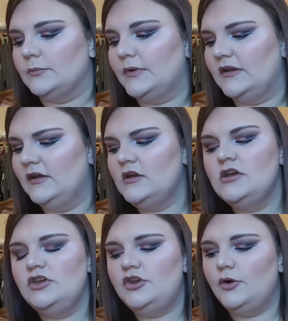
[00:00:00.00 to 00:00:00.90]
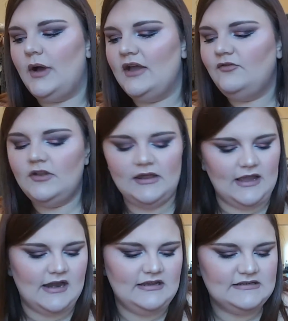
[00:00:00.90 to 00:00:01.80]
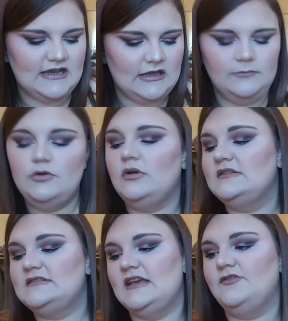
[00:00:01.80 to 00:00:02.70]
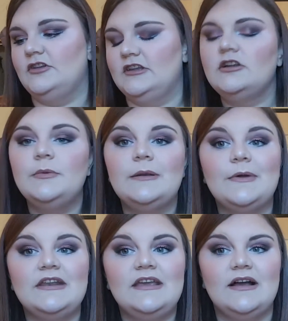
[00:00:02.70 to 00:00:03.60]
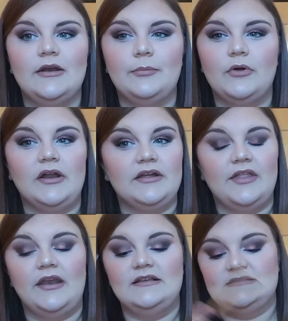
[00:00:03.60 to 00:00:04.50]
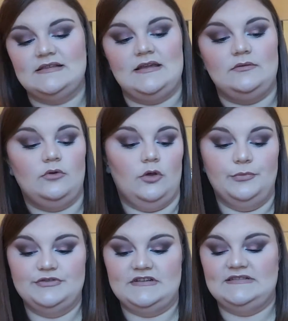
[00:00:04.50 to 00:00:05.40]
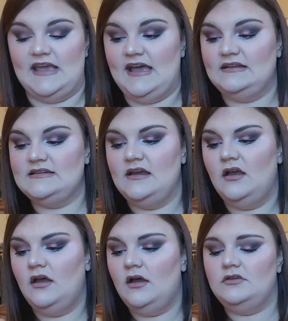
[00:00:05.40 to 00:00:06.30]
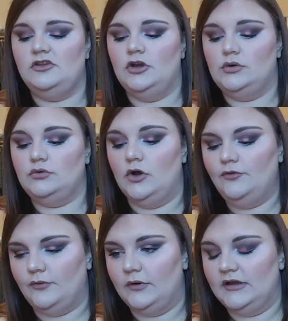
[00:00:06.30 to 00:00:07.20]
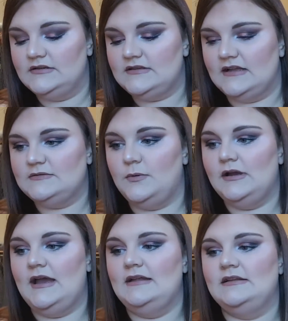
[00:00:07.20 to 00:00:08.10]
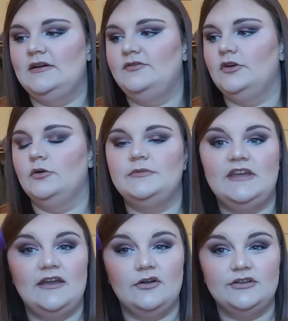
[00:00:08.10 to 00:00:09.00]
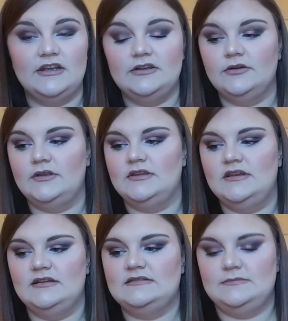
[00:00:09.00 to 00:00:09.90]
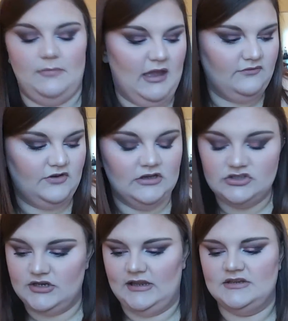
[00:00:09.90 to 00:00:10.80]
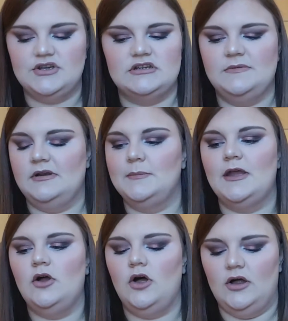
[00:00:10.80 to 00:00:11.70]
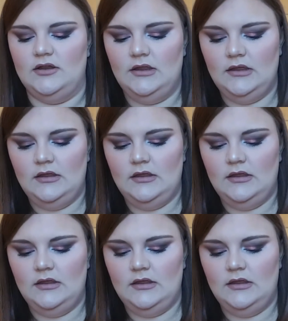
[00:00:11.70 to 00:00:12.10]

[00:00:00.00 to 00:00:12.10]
But, you know, I feel like anytime you can save a little bit of money on a product that is like almost exact, you know, go for it. That's why I love the Urban Decay All Nighter and the NYX Matte Finish, like I talked about in my haul.